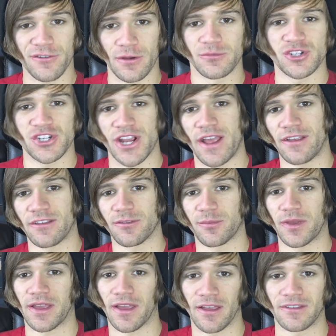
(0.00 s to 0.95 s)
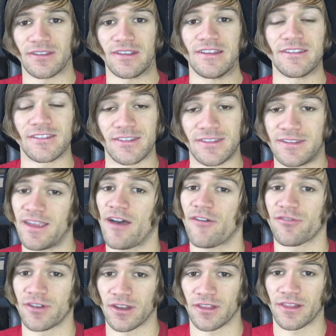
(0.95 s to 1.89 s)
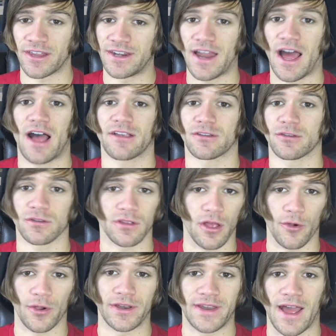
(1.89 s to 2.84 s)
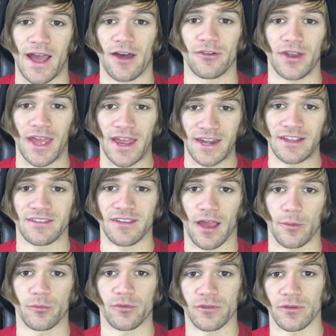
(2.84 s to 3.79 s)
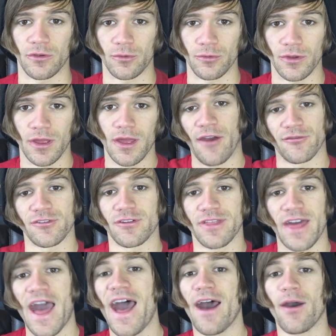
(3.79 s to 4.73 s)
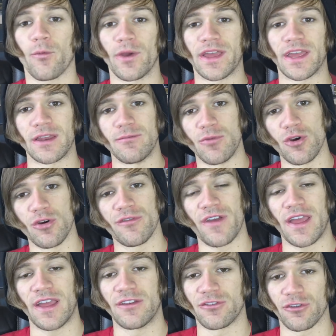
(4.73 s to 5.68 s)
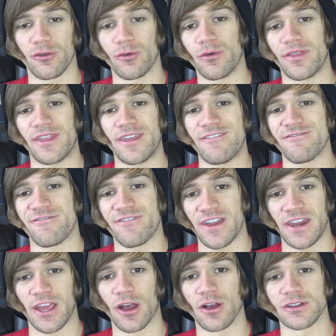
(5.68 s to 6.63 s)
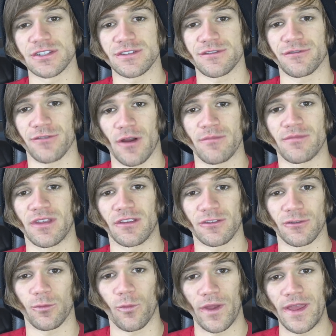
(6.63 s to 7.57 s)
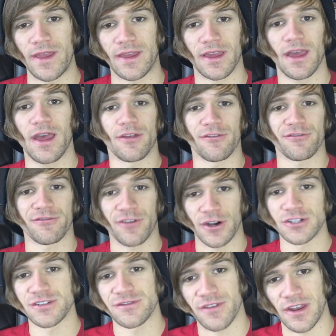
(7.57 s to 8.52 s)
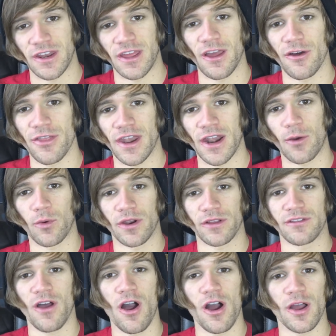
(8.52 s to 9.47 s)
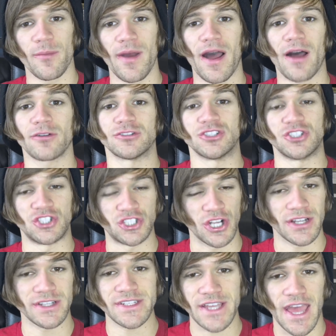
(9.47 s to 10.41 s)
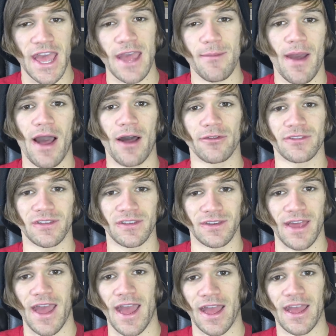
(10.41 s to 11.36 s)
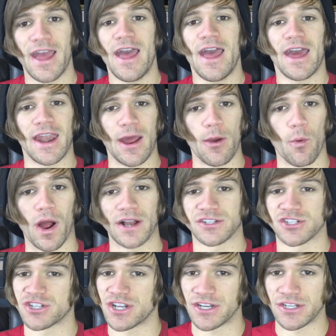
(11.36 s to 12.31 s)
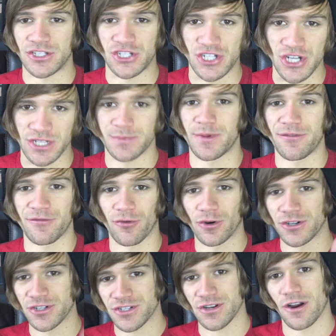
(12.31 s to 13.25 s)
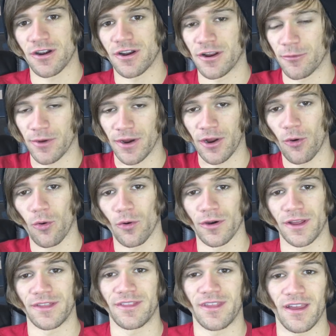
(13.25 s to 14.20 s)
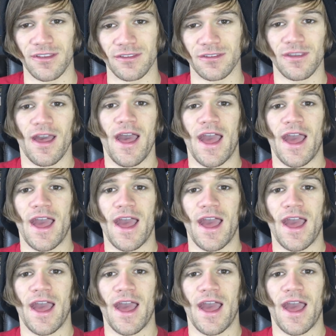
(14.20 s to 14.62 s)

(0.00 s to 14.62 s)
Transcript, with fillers: from Chase because he's definitely not slowing down anytime soon. After that, we can move into the videos from this week. The first video that I want to talk about just came out today, and I watched it just before starting recording this,